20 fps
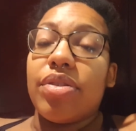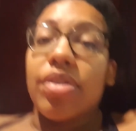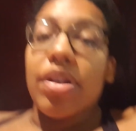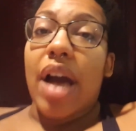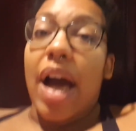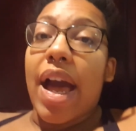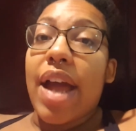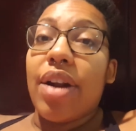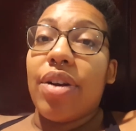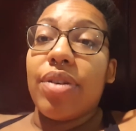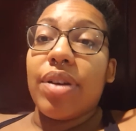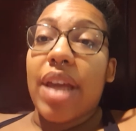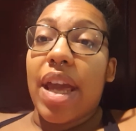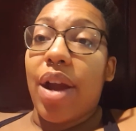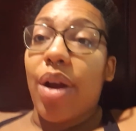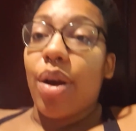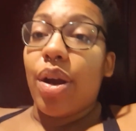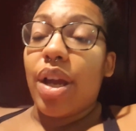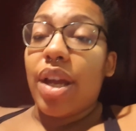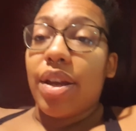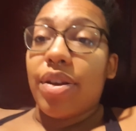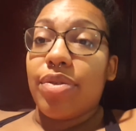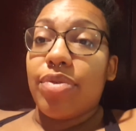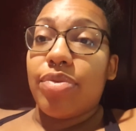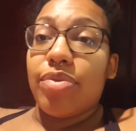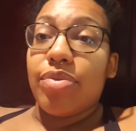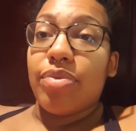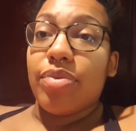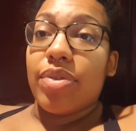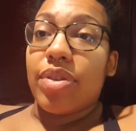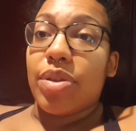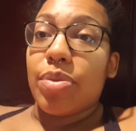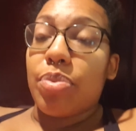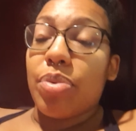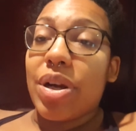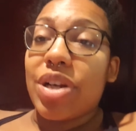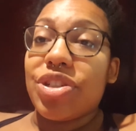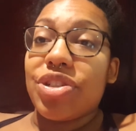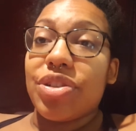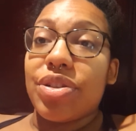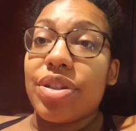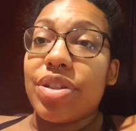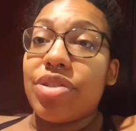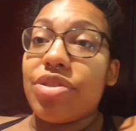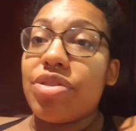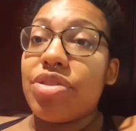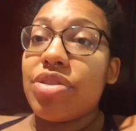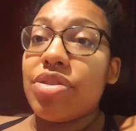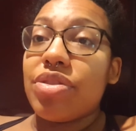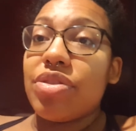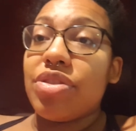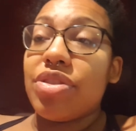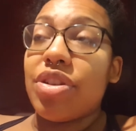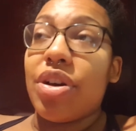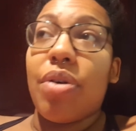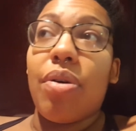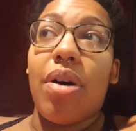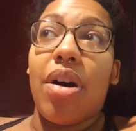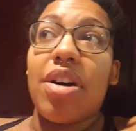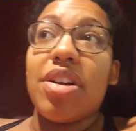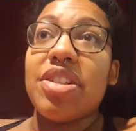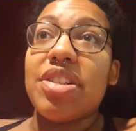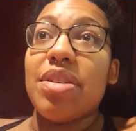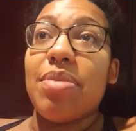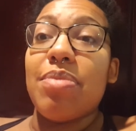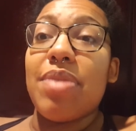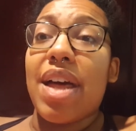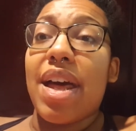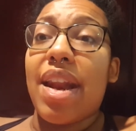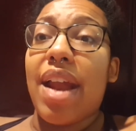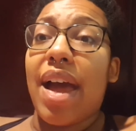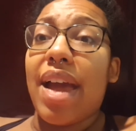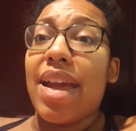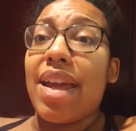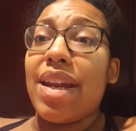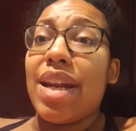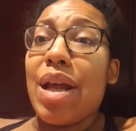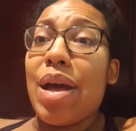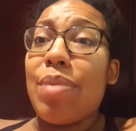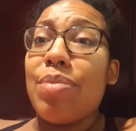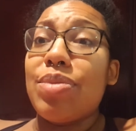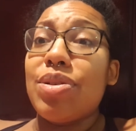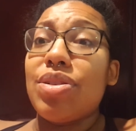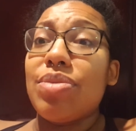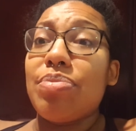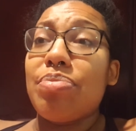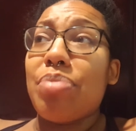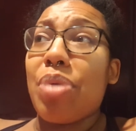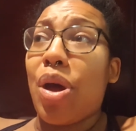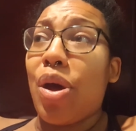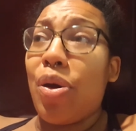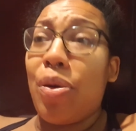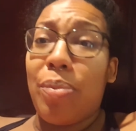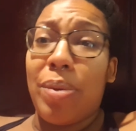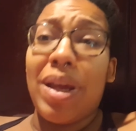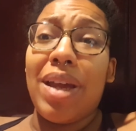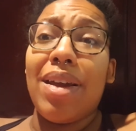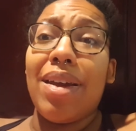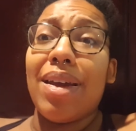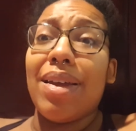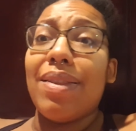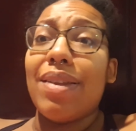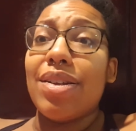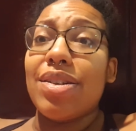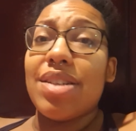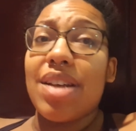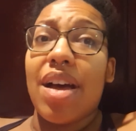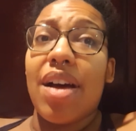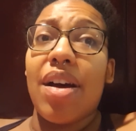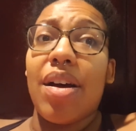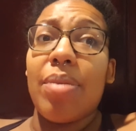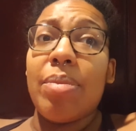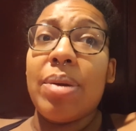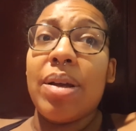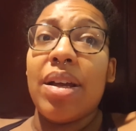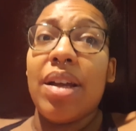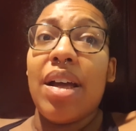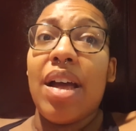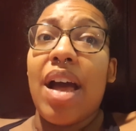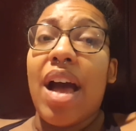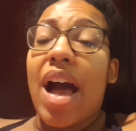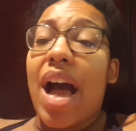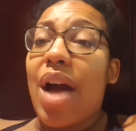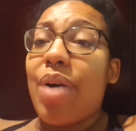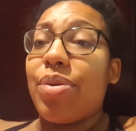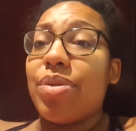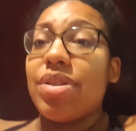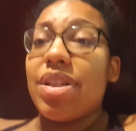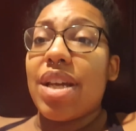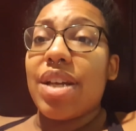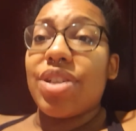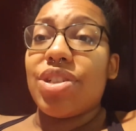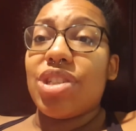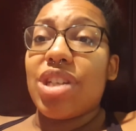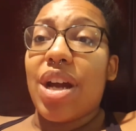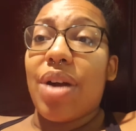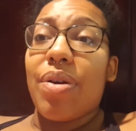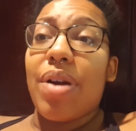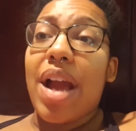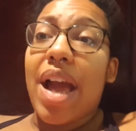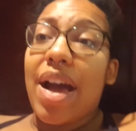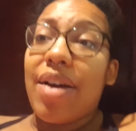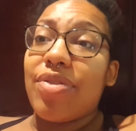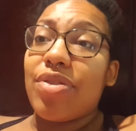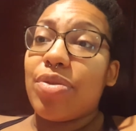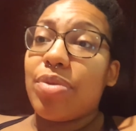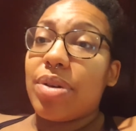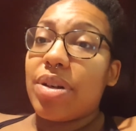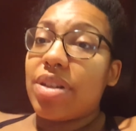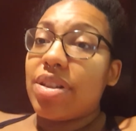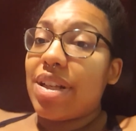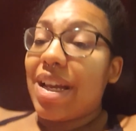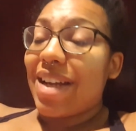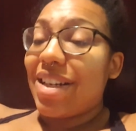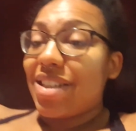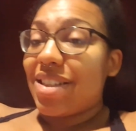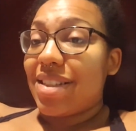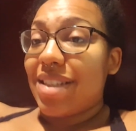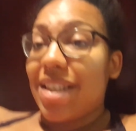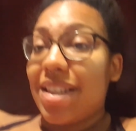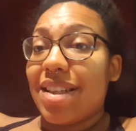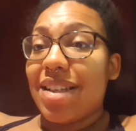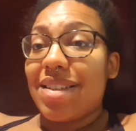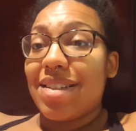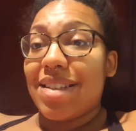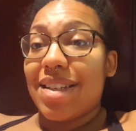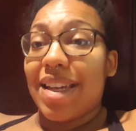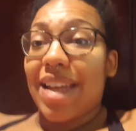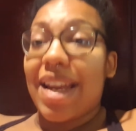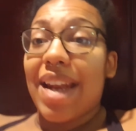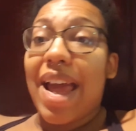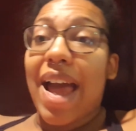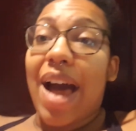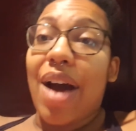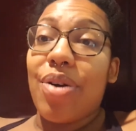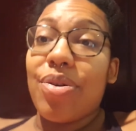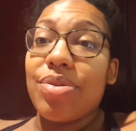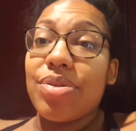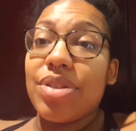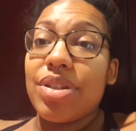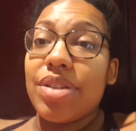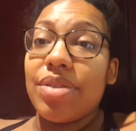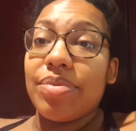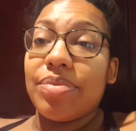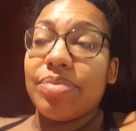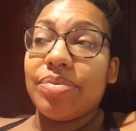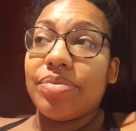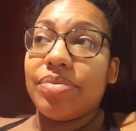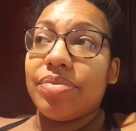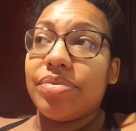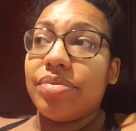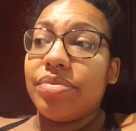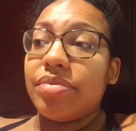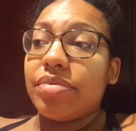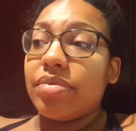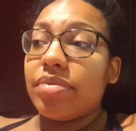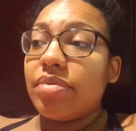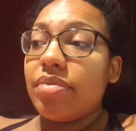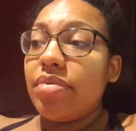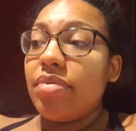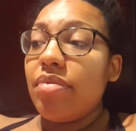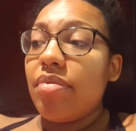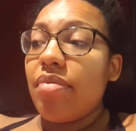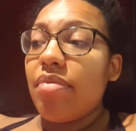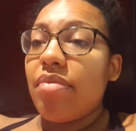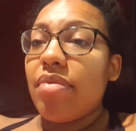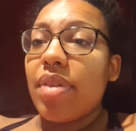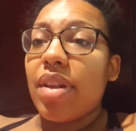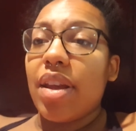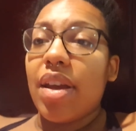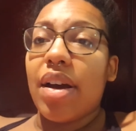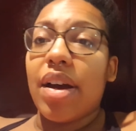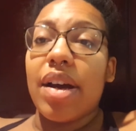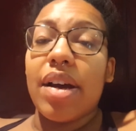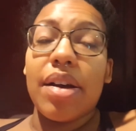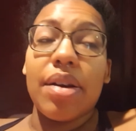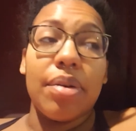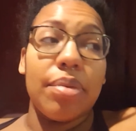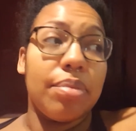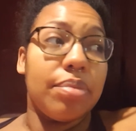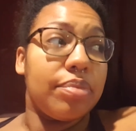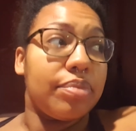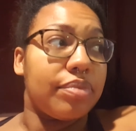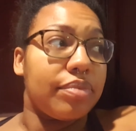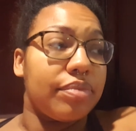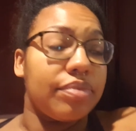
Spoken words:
I don't care if the pressure is so awesome that I end up pooping in the tub. I will take a shower afterwards. I just need this to get out. Um,